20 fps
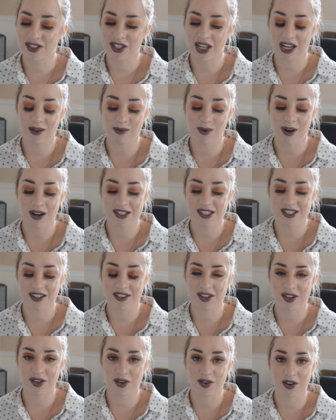Jake, walks in
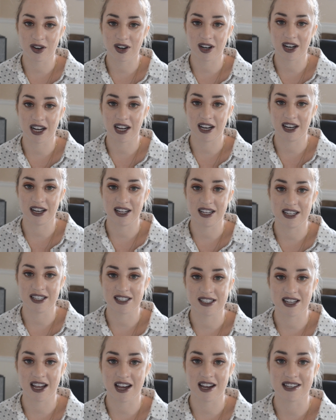the door and he
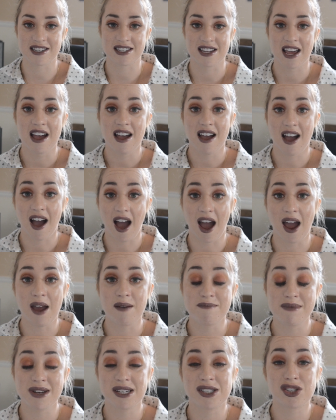says, "I
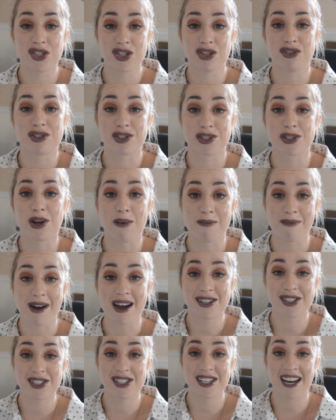missed you so
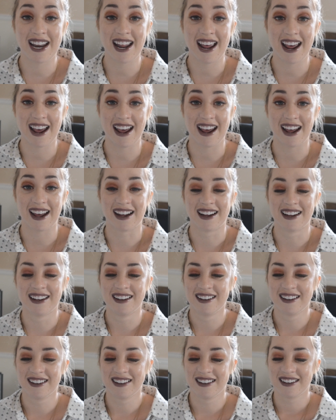much today."
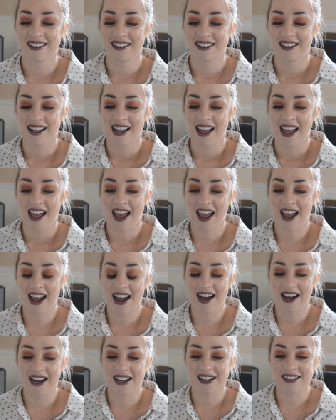
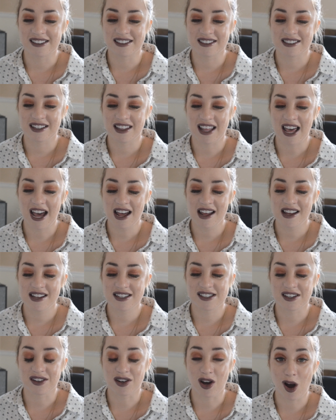And that
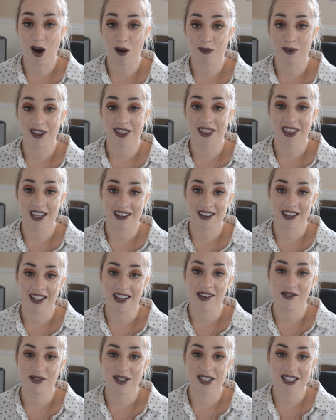is a common thing that
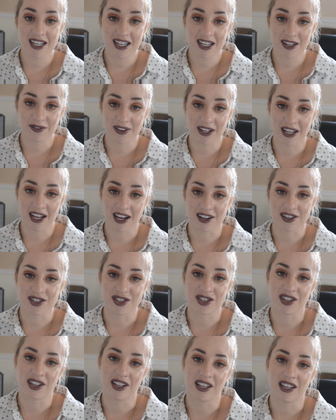he would say to me,
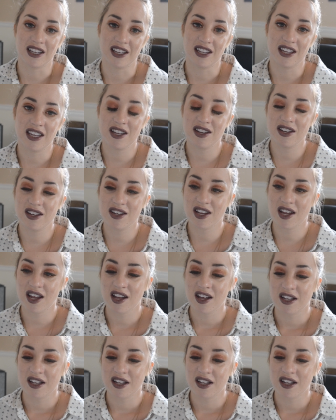actually. He